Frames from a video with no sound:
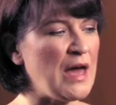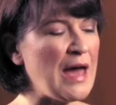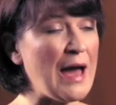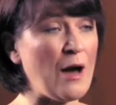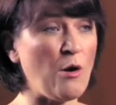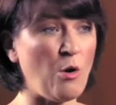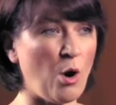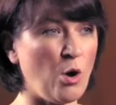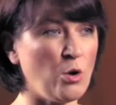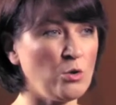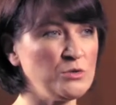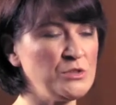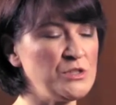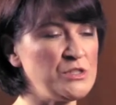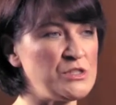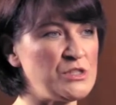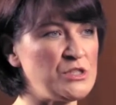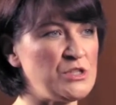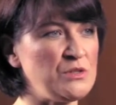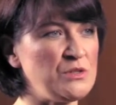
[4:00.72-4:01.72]
how old the
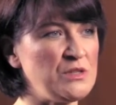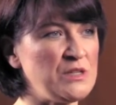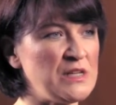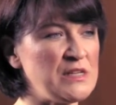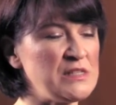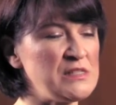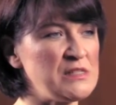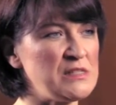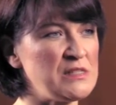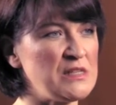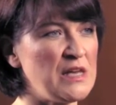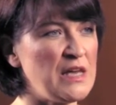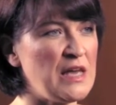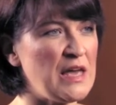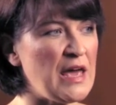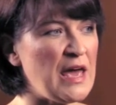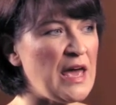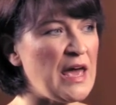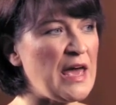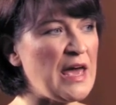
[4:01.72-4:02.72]
student is,
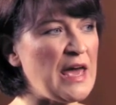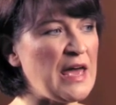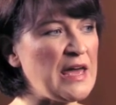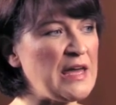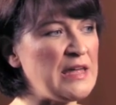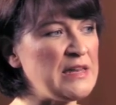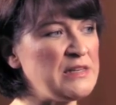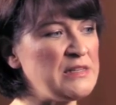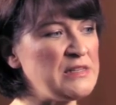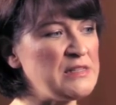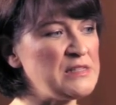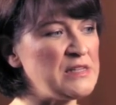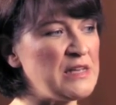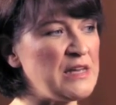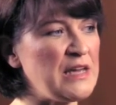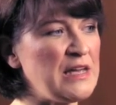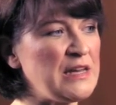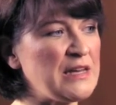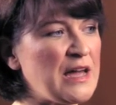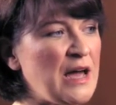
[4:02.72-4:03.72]
and
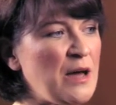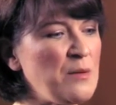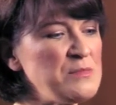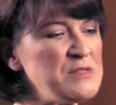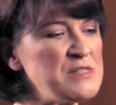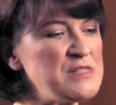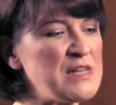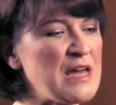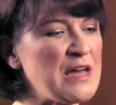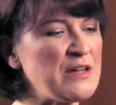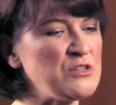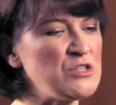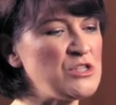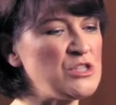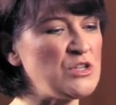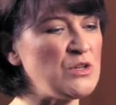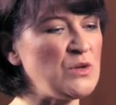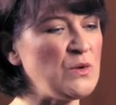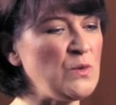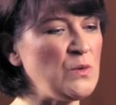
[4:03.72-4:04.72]
it comes down
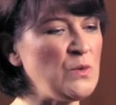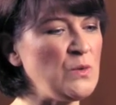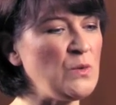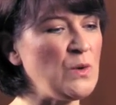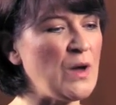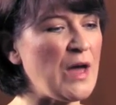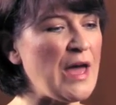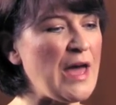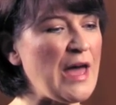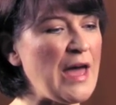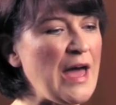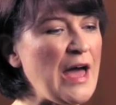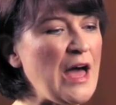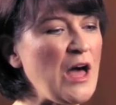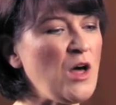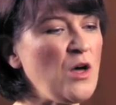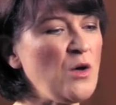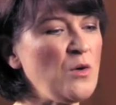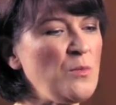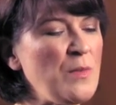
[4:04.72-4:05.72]
to
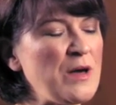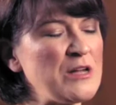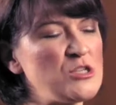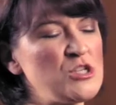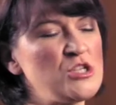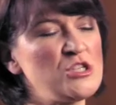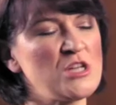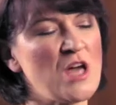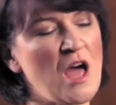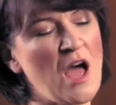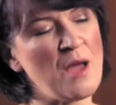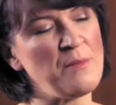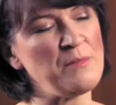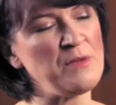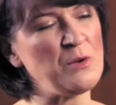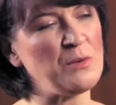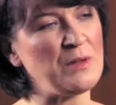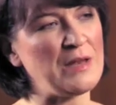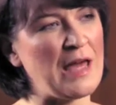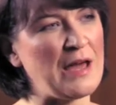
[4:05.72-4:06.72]
how much time
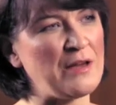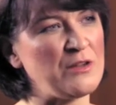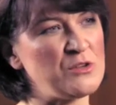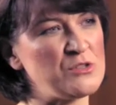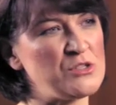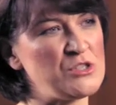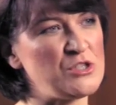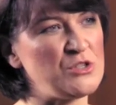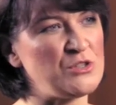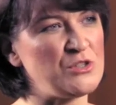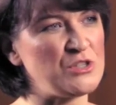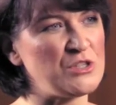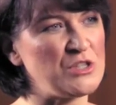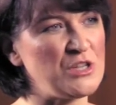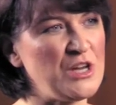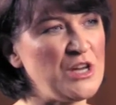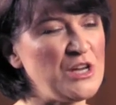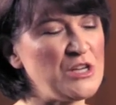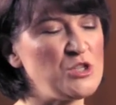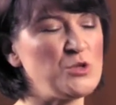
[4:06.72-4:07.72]
you allow your student
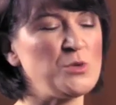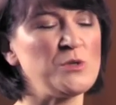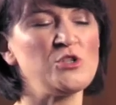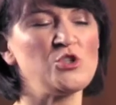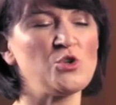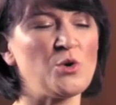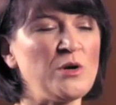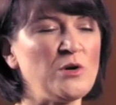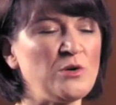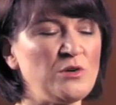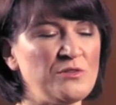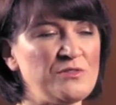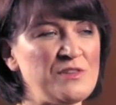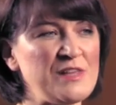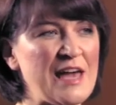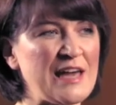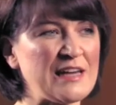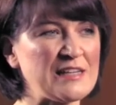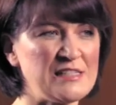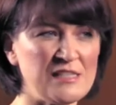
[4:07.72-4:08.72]
to enjoy all of
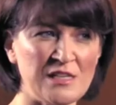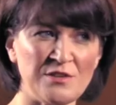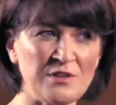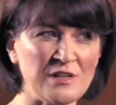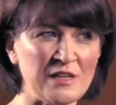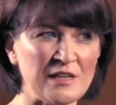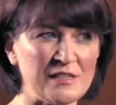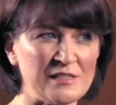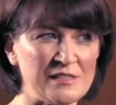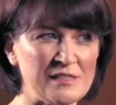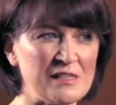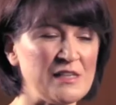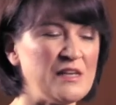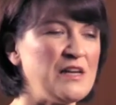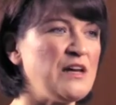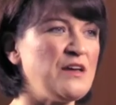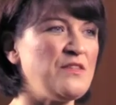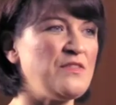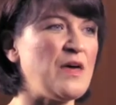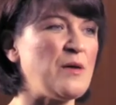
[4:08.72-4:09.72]
the activities
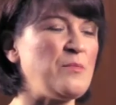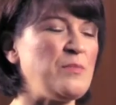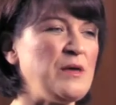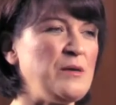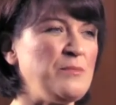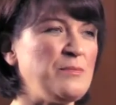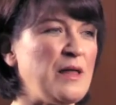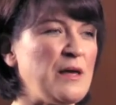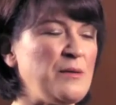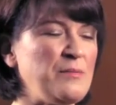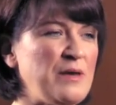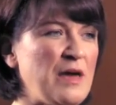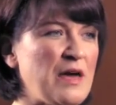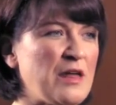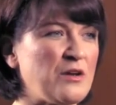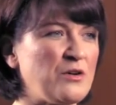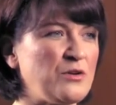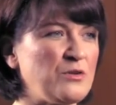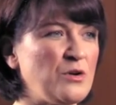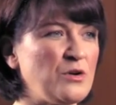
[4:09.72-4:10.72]
that P-Plate
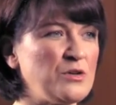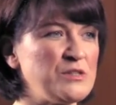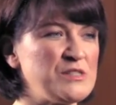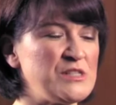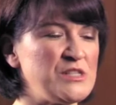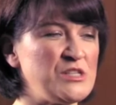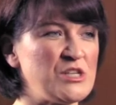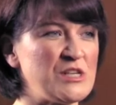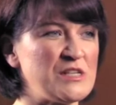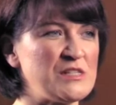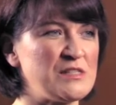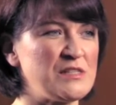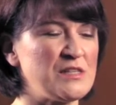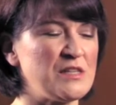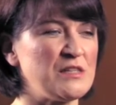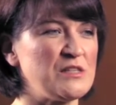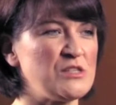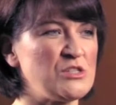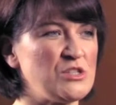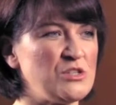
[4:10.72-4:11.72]
Piano suggests
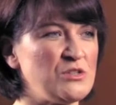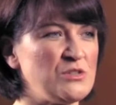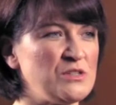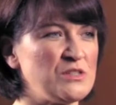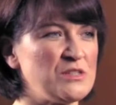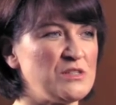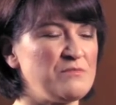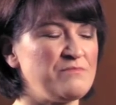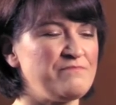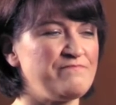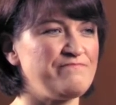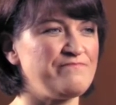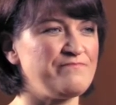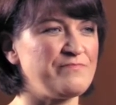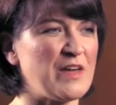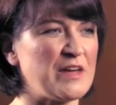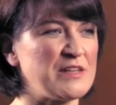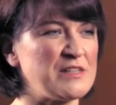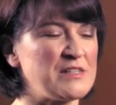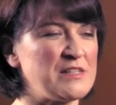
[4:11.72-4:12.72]
that the student
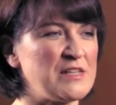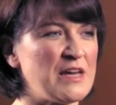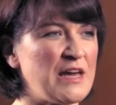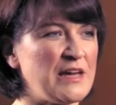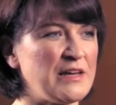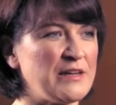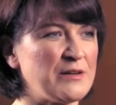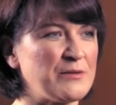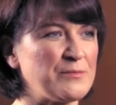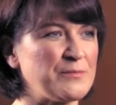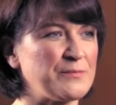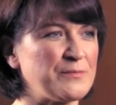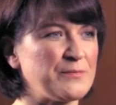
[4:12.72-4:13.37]
undertake.